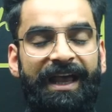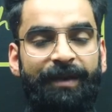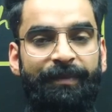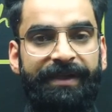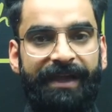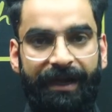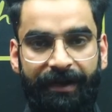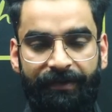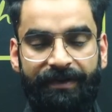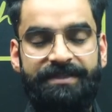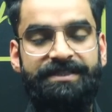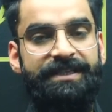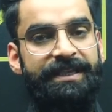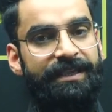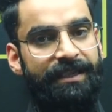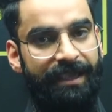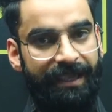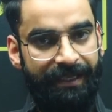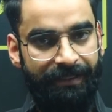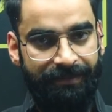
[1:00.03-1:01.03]
I'll be
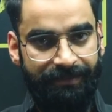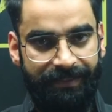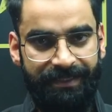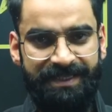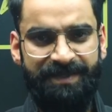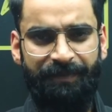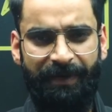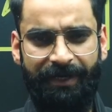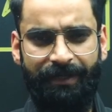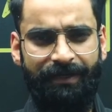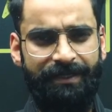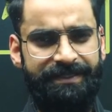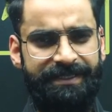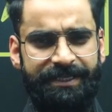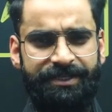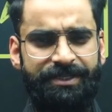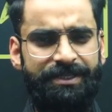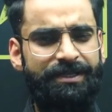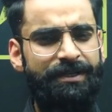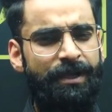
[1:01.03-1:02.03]
addressing in this particular
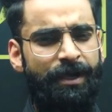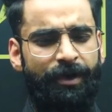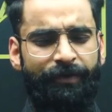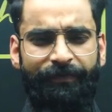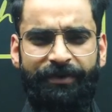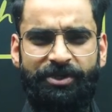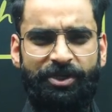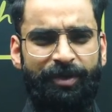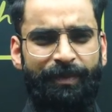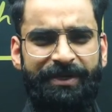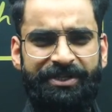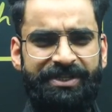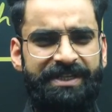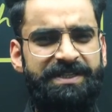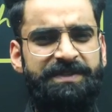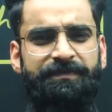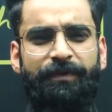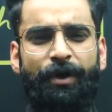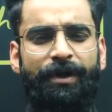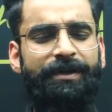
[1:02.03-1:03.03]
session, which will be
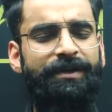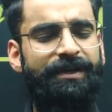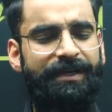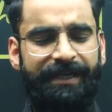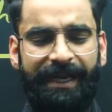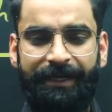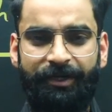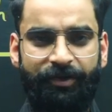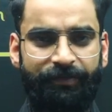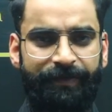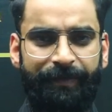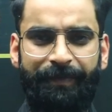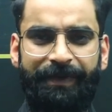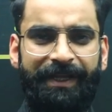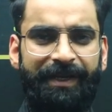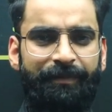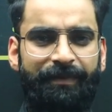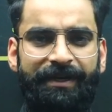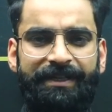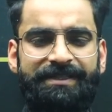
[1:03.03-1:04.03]
just for 10 to
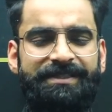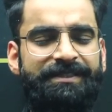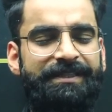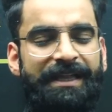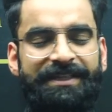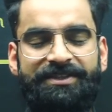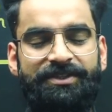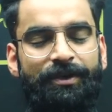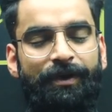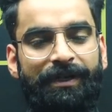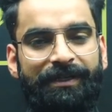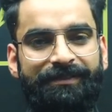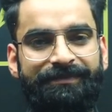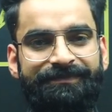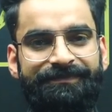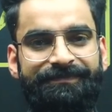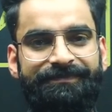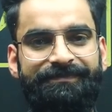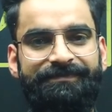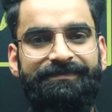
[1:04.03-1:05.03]
15 minutes. That's all,
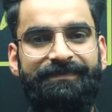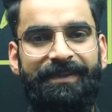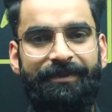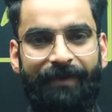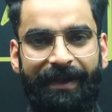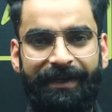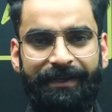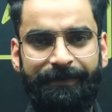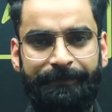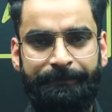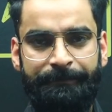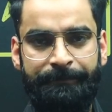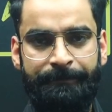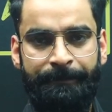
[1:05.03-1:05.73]
right?